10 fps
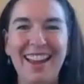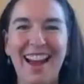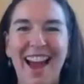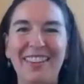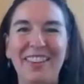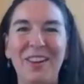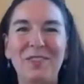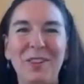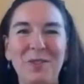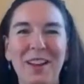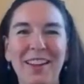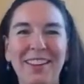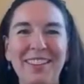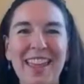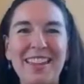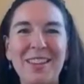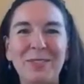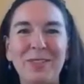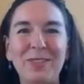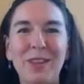Hi there, everyone. Thank
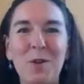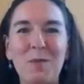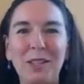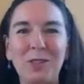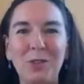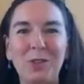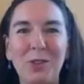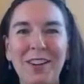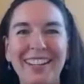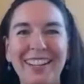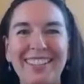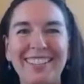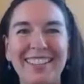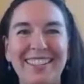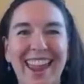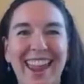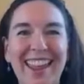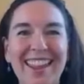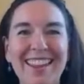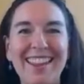you so much for joining us
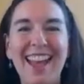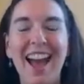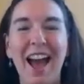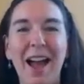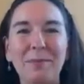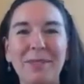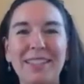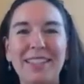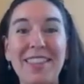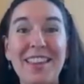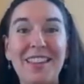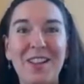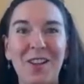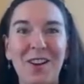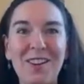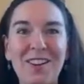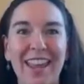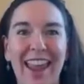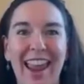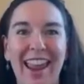today. I'm Cynthia Clark,
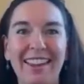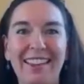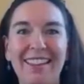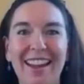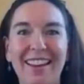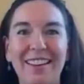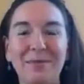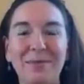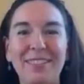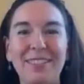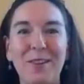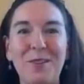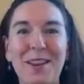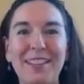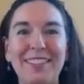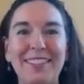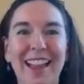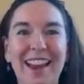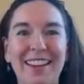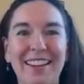and I am so
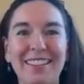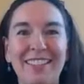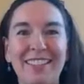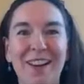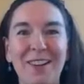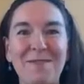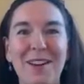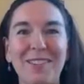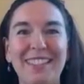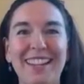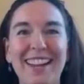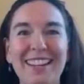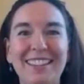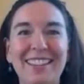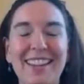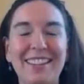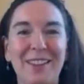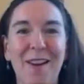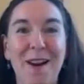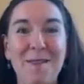excited to talk about today's
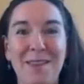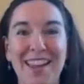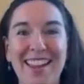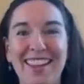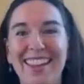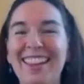topic.